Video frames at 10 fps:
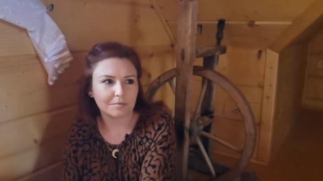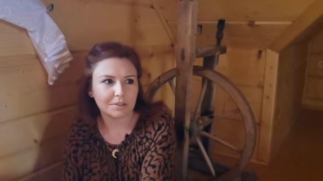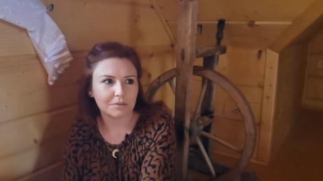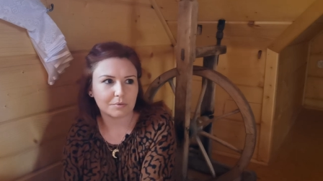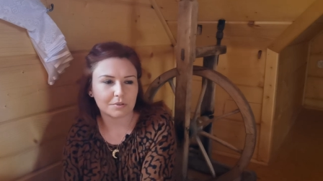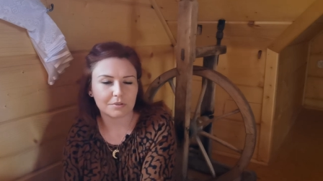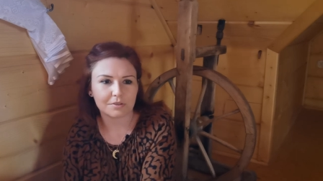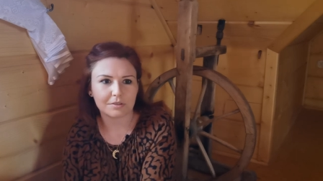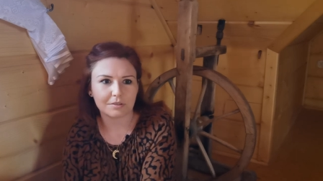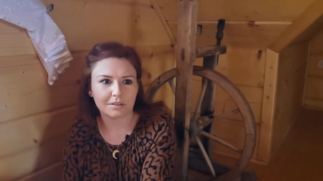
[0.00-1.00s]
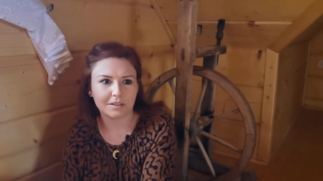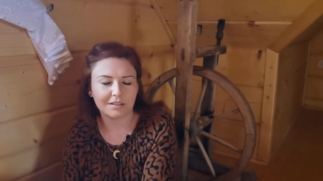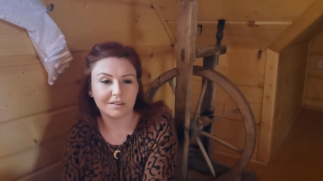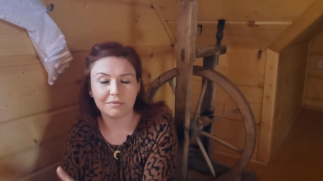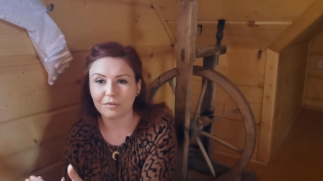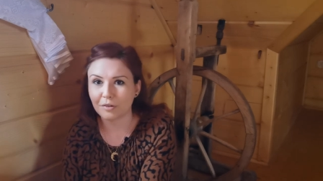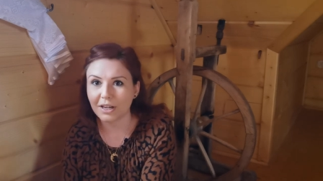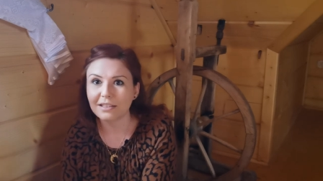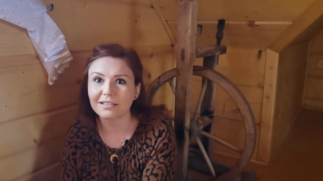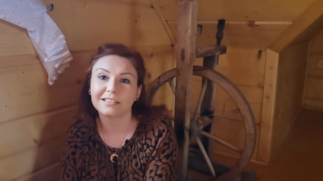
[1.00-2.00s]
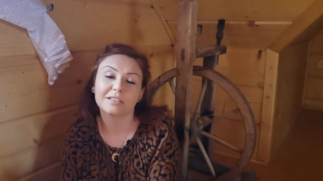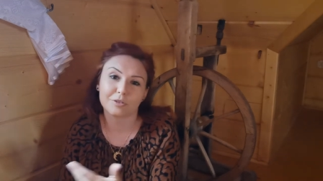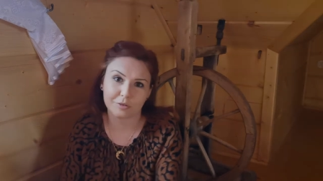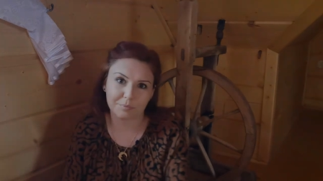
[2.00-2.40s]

which was uh, in the forest, the